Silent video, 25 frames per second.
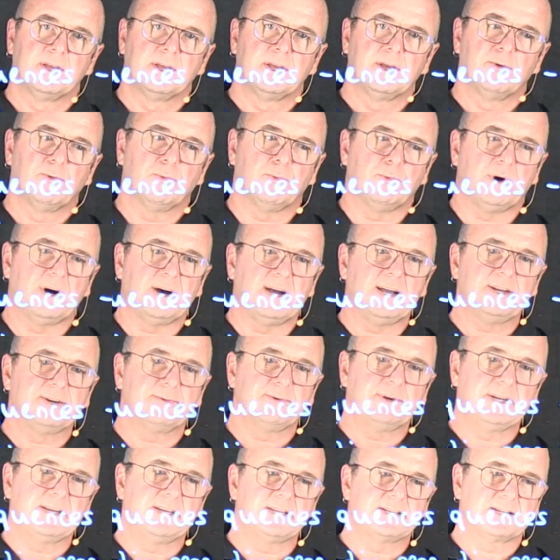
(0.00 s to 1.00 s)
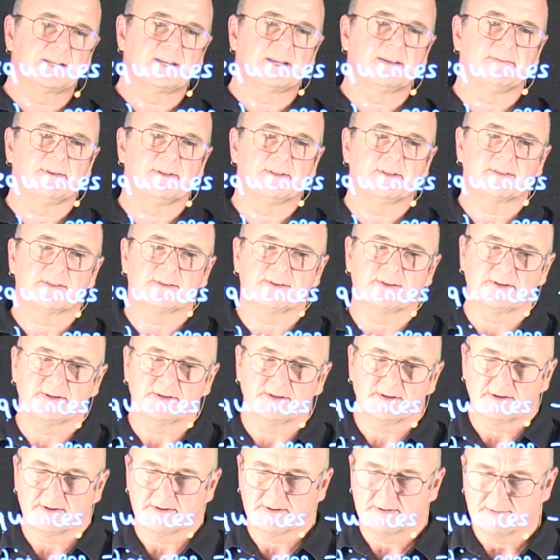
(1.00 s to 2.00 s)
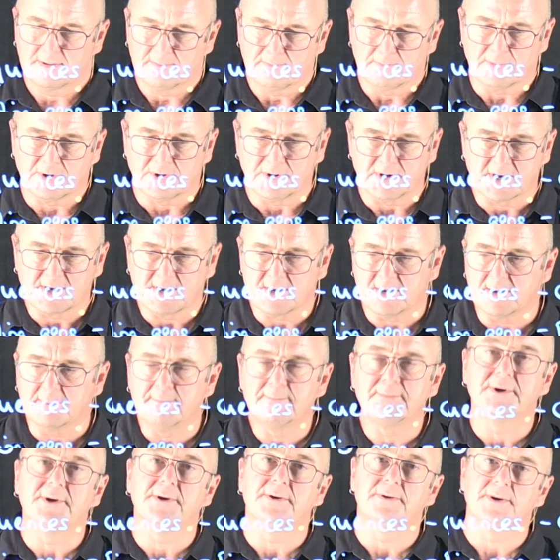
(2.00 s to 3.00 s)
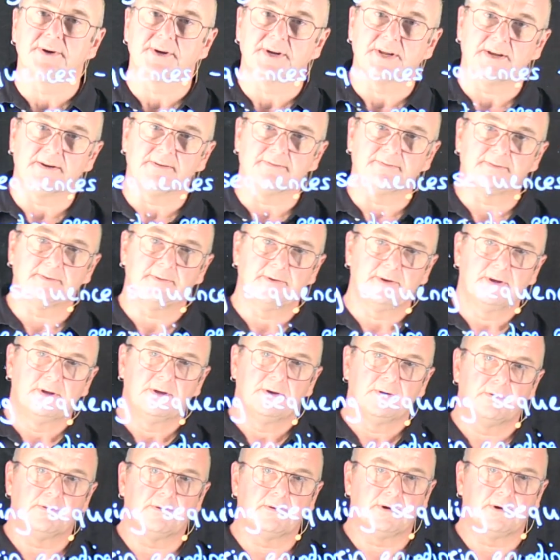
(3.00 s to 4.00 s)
why do we need to give it the moniker putative or